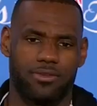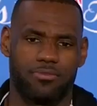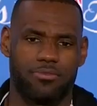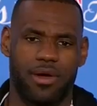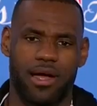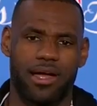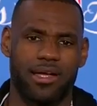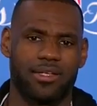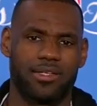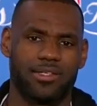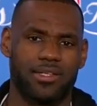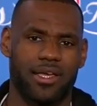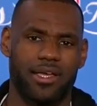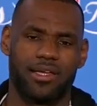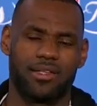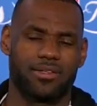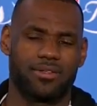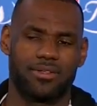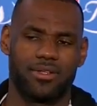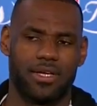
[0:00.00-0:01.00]
new
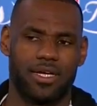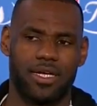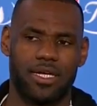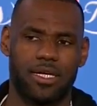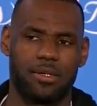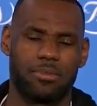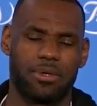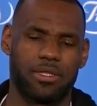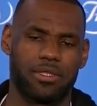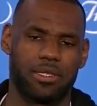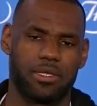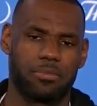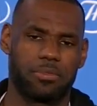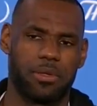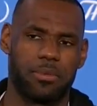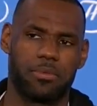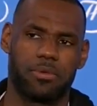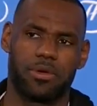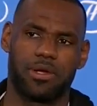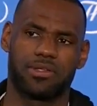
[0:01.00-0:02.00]
mindset. Um, I think
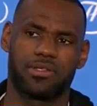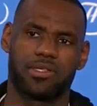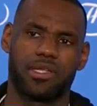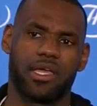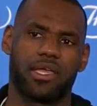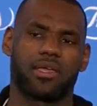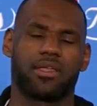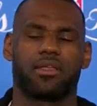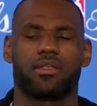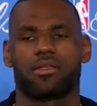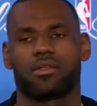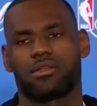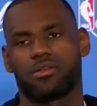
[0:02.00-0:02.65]
people have taken it a